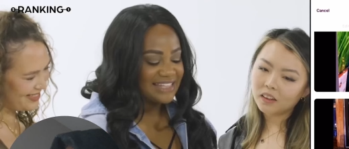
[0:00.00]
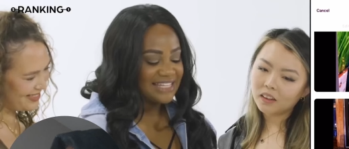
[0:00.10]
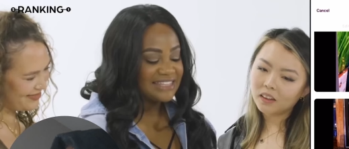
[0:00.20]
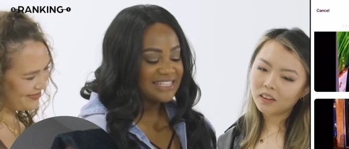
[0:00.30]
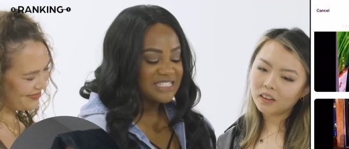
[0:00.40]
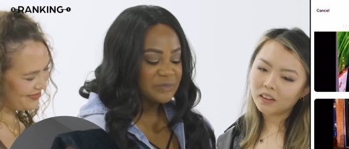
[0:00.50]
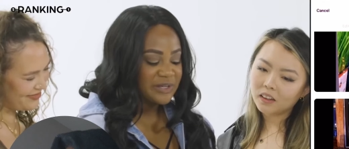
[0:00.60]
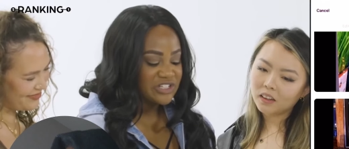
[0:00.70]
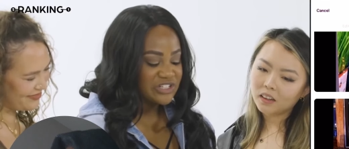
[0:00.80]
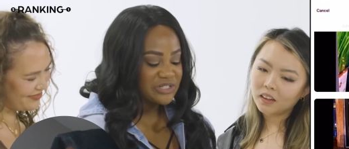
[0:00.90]
Speaker 1: and then
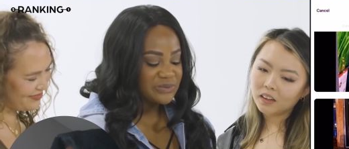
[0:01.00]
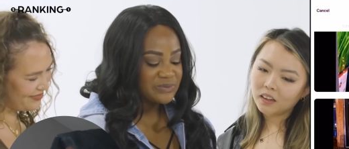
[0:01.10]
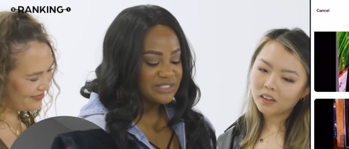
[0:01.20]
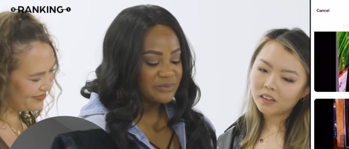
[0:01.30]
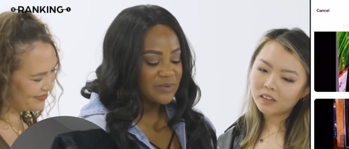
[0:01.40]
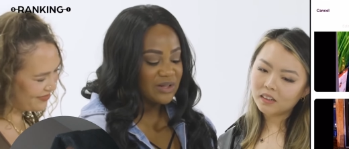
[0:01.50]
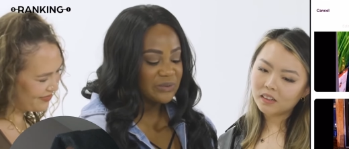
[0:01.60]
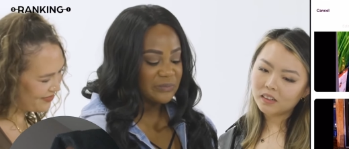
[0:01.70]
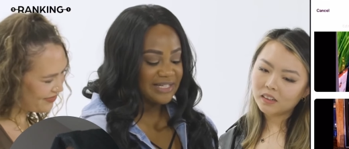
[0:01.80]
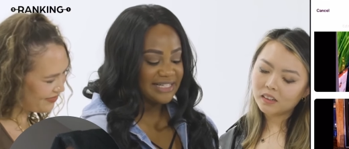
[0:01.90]
this picture was from
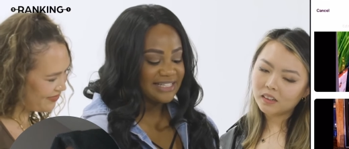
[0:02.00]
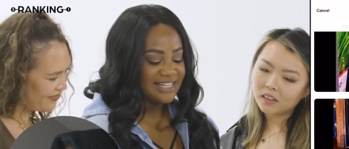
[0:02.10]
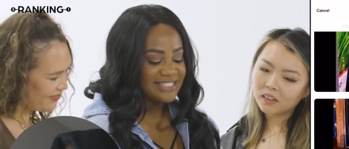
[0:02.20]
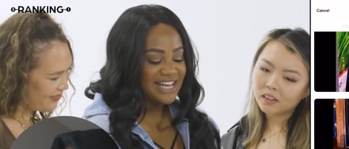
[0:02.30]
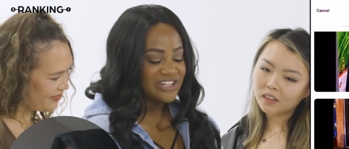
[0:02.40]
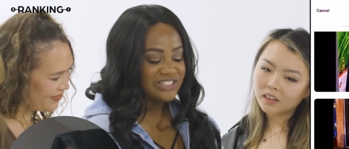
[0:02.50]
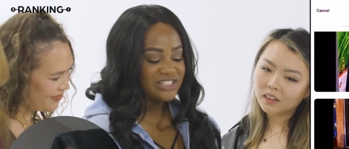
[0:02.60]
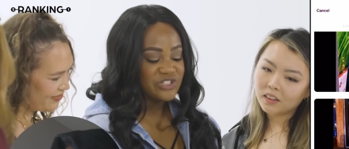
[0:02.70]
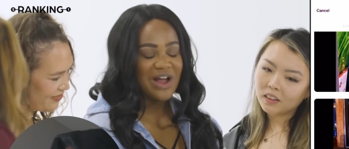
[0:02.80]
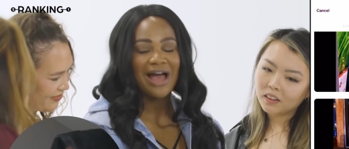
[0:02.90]
Halloween. It's
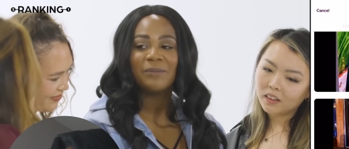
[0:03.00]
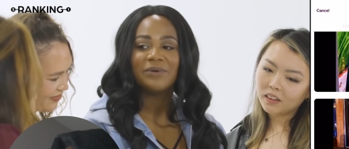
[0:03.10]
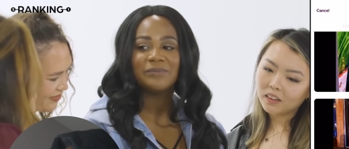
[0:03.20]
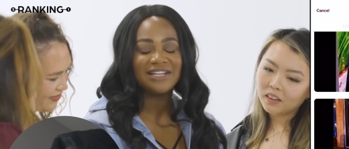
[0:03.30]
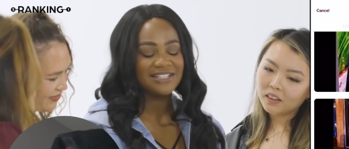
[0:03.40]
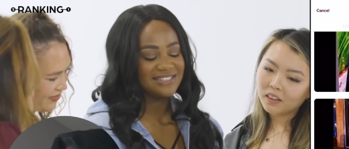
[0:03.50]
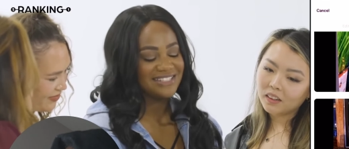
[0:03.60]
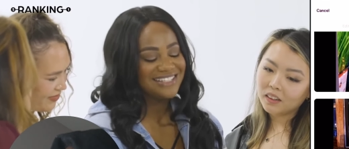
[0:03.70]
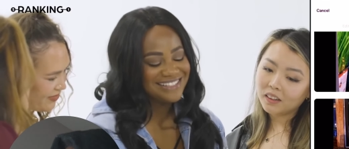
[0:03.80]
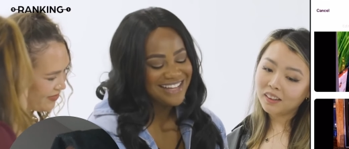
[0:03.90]
actually a trap because